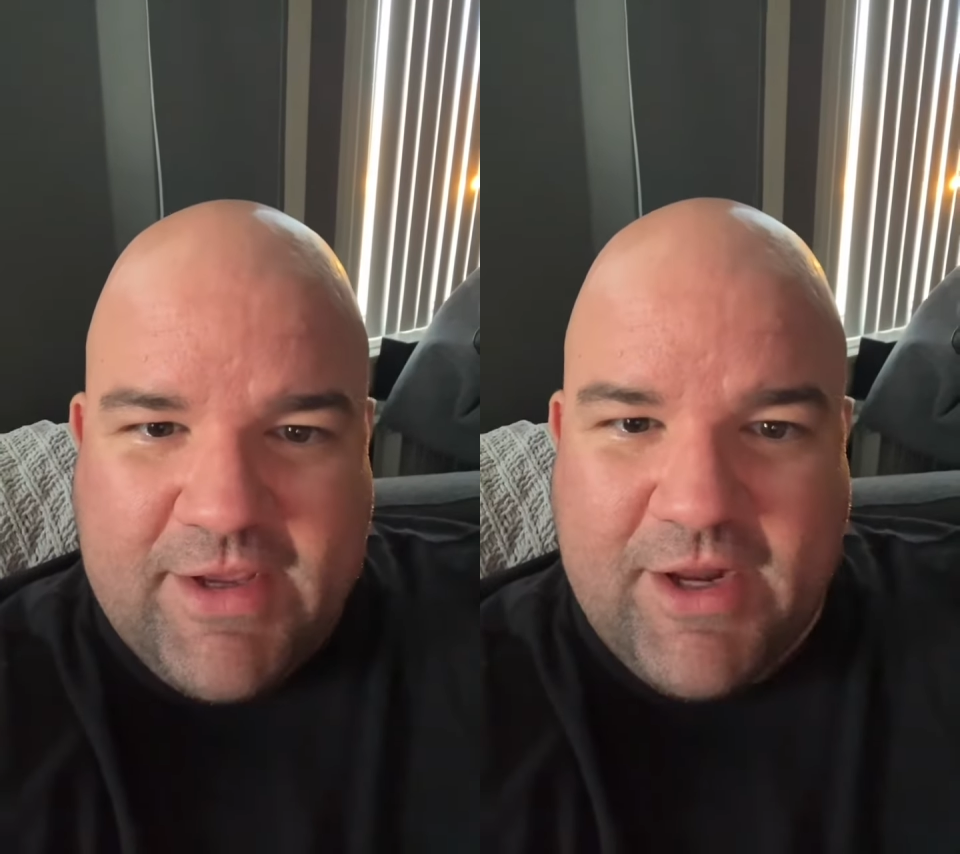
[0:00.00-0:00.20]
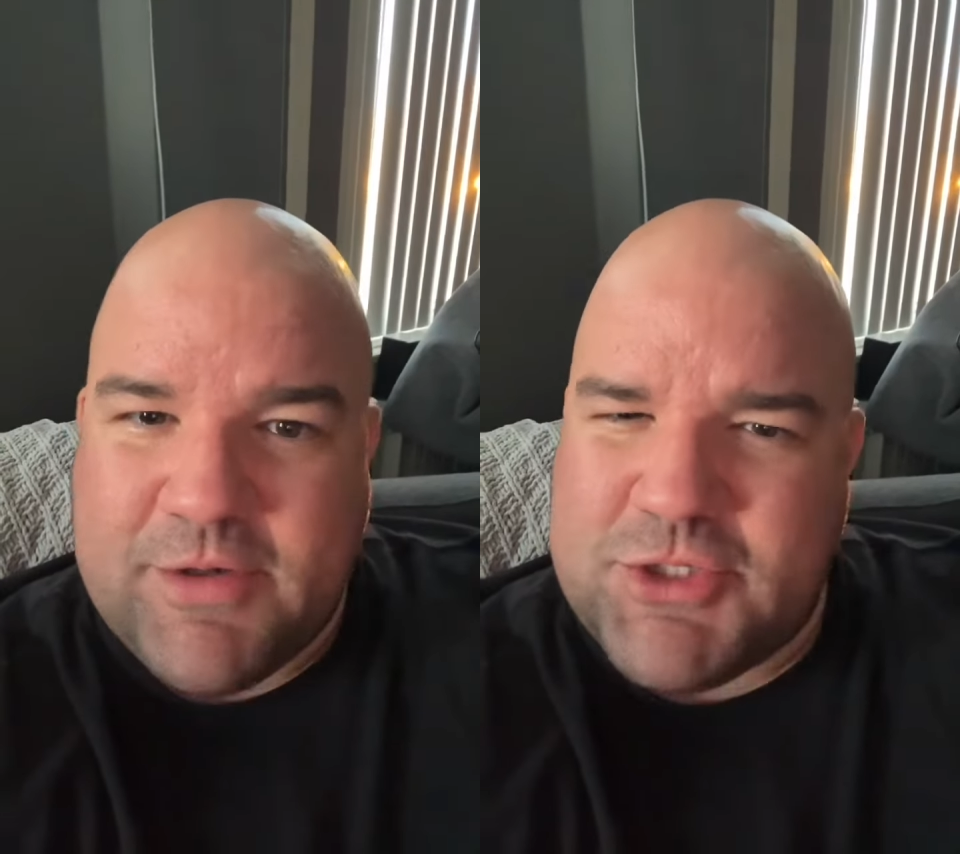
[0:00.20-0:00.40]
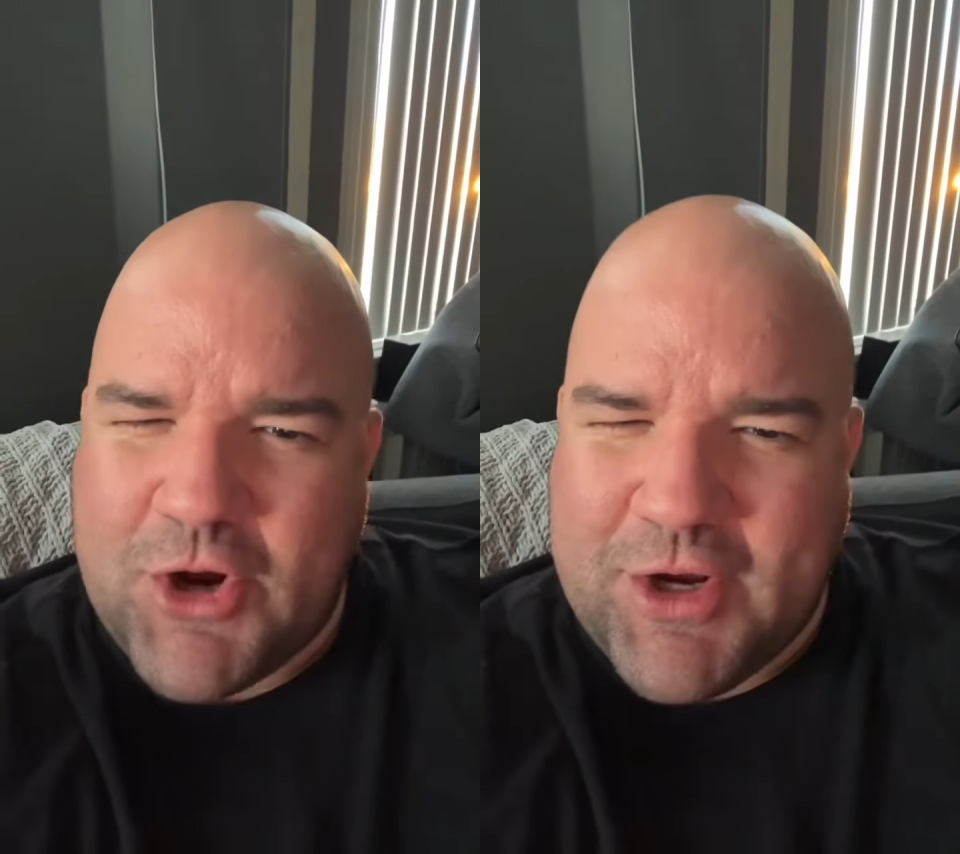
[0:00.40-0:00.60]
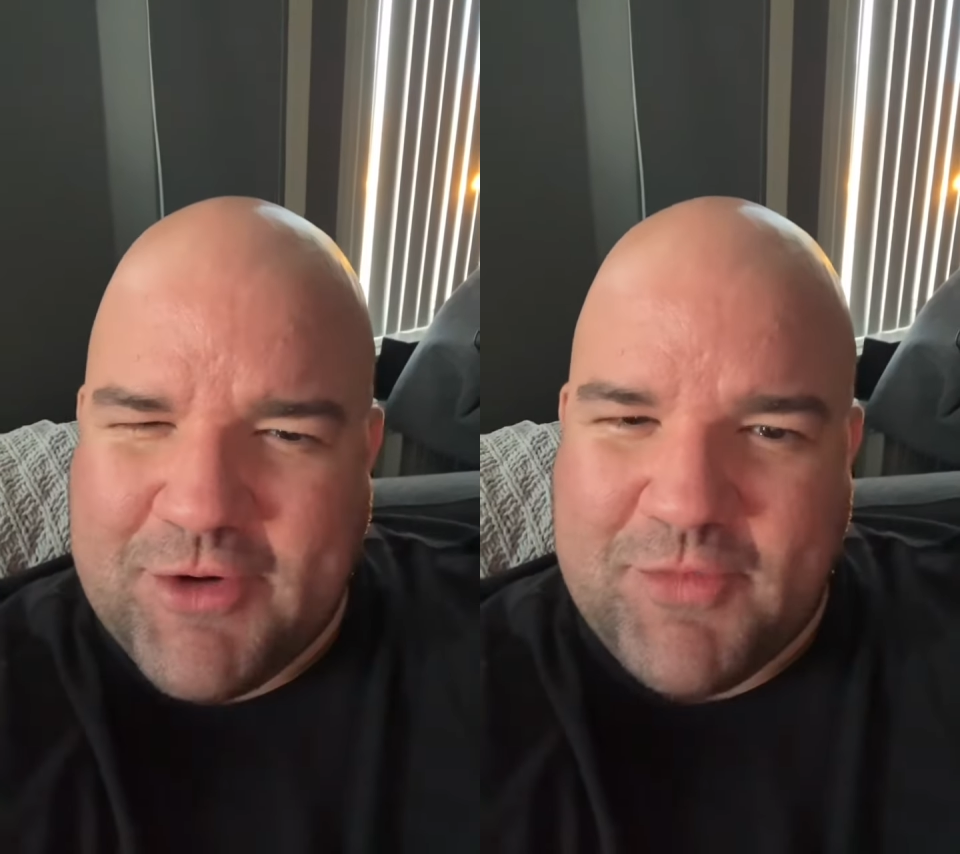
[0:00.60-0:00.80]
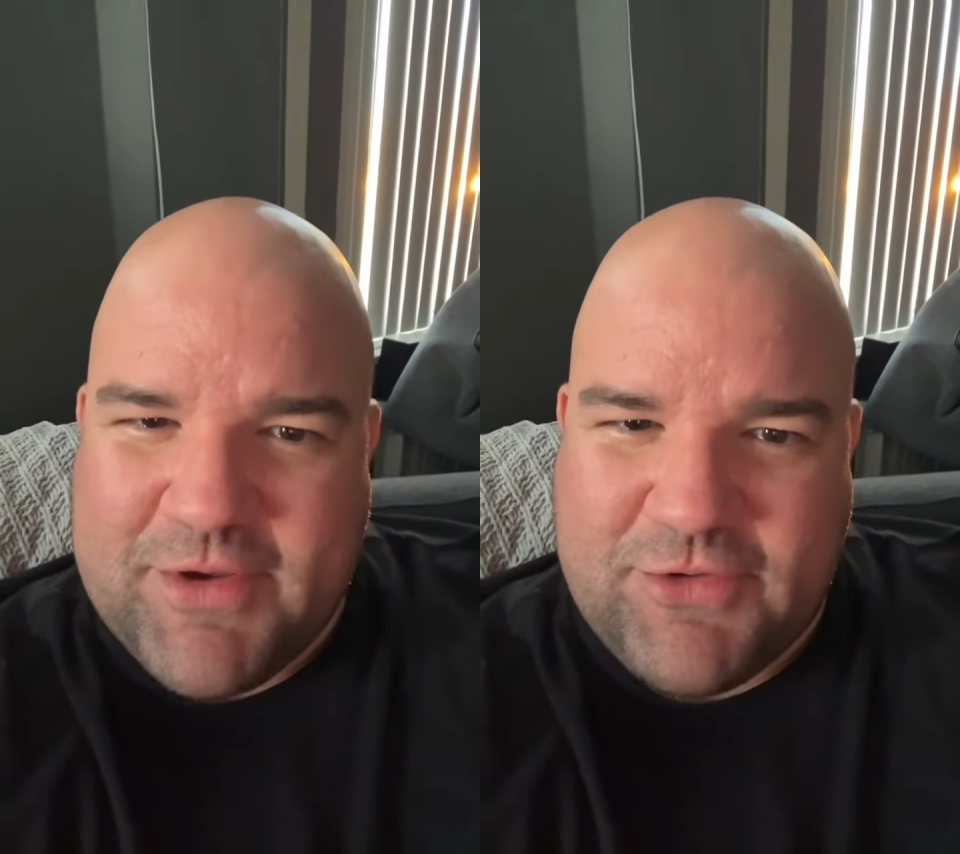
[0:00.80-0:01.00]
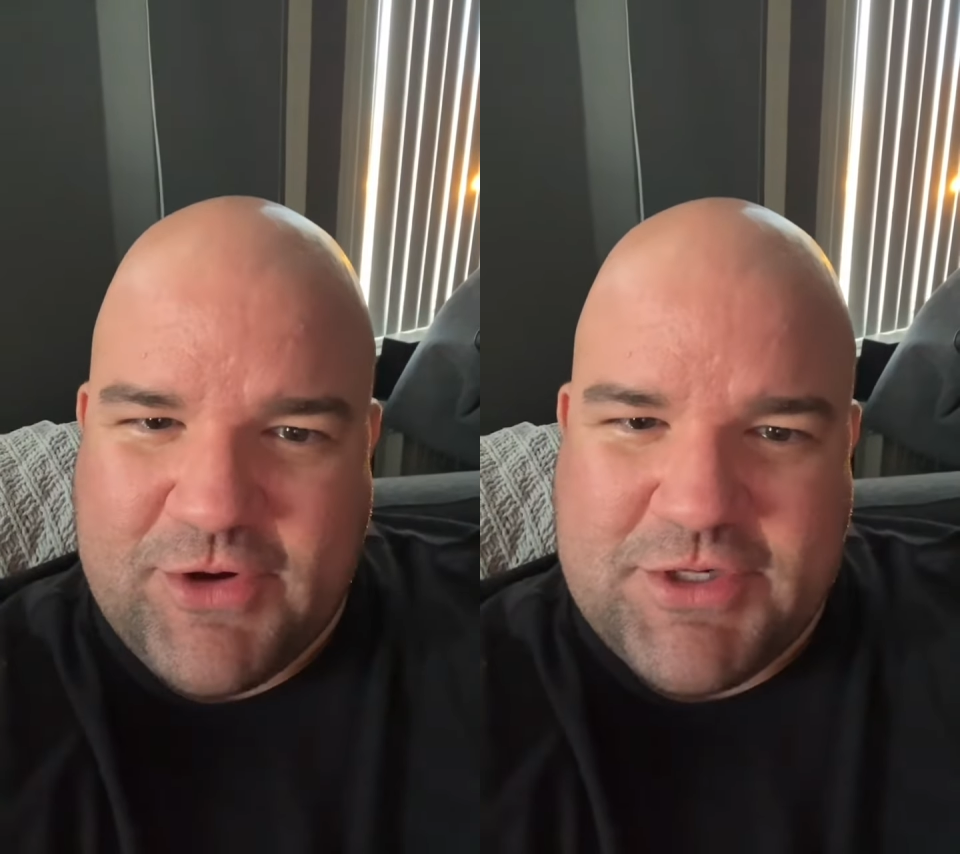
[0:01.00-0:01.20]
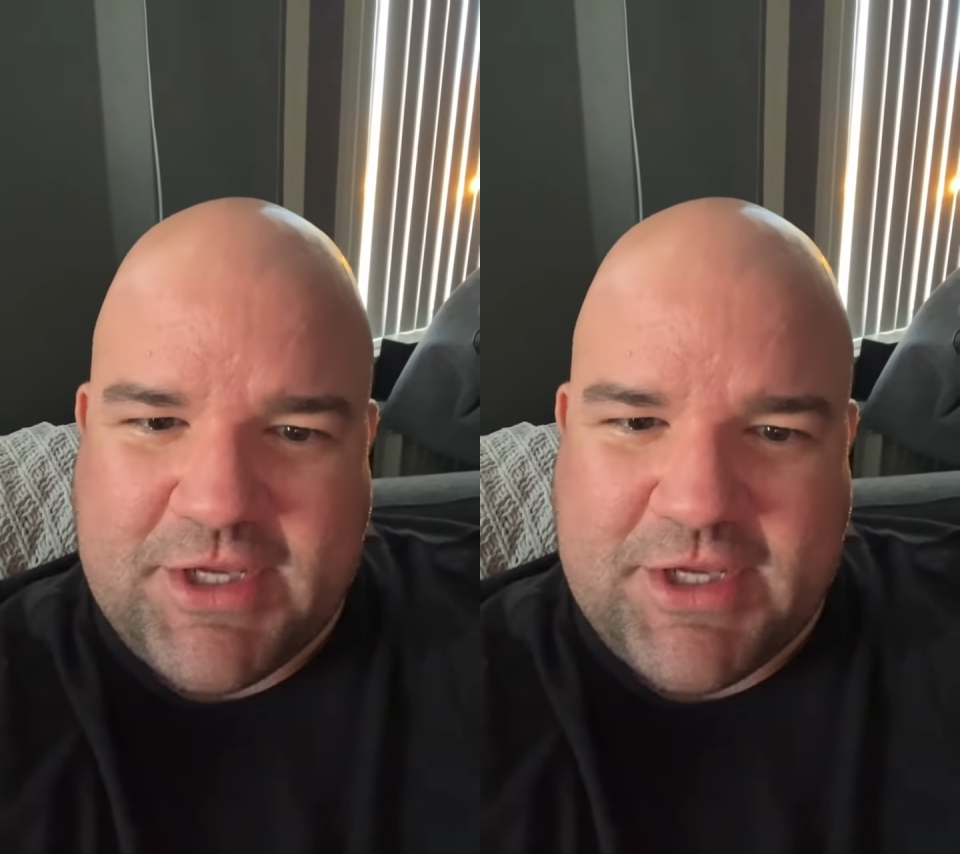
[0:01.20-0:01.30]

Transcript: you know, targeted research.